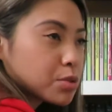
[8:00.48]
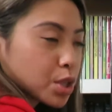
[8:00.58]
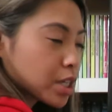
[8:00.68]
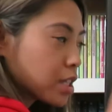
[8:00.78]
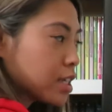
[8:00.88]

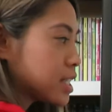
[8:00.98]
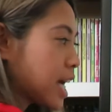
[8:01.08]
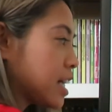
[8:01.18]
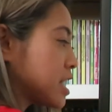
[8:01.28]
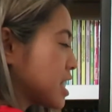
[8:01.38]
drawing a lot of
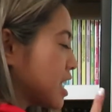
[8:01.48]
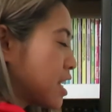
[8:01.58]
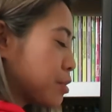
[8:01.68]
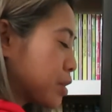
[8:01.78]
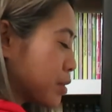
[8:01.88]
tallies, and I
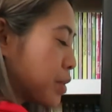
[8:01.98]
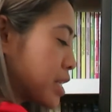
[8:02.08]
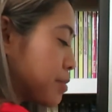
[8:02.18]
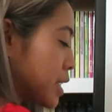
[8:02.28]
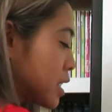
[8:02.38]
don't want to
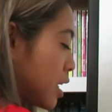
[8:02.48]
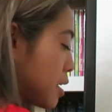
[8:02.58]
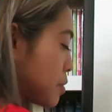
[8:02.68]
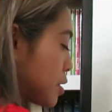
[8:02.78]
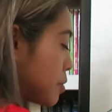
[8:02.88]
waste my
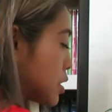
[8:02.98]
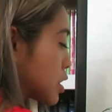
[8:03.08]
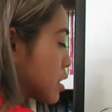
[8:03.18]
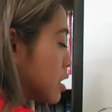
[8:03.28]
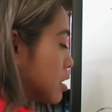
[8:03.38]
time, so I'm
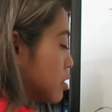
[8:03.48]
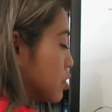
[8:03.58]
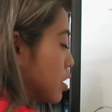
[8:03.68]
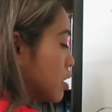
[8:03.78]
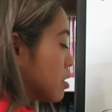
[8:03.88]
just going to
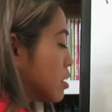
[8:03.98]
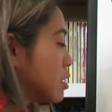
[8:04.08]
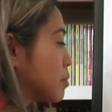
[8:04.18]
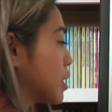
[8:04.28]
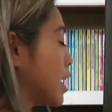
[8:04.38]
draw
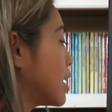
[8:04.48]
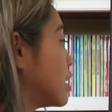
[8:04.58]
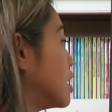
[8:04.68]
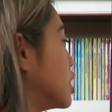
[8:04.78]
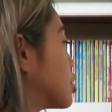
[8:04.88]
number 8
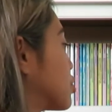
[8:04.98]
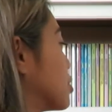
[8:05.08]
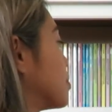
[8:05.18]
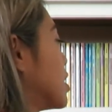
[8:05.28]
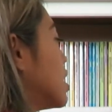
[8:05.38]
in each group.